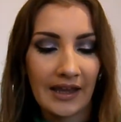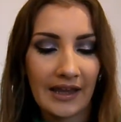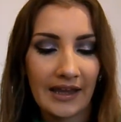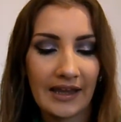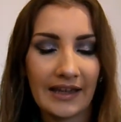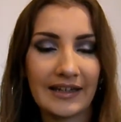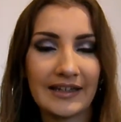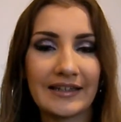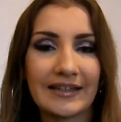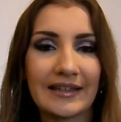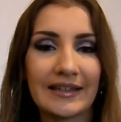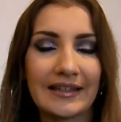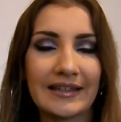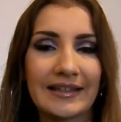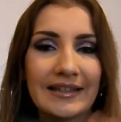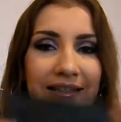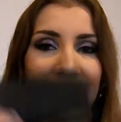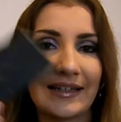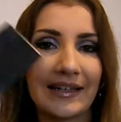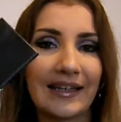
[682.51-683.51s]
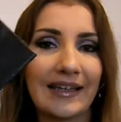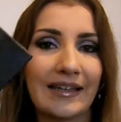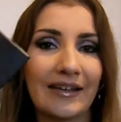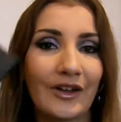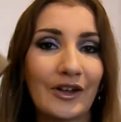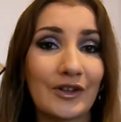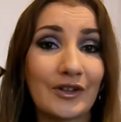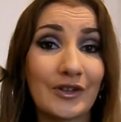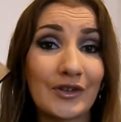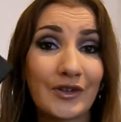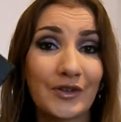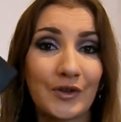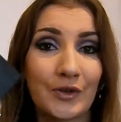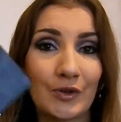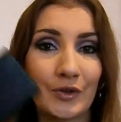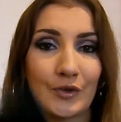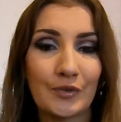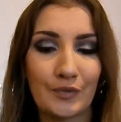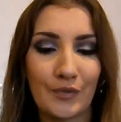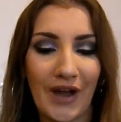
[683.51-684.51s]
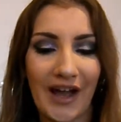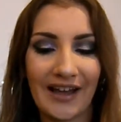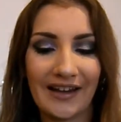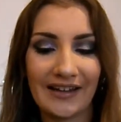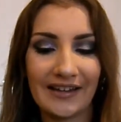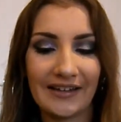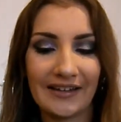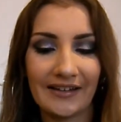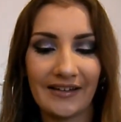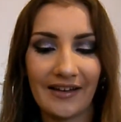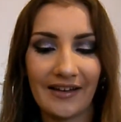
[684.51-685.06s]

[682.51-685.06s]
It is the Sleek Storm palette.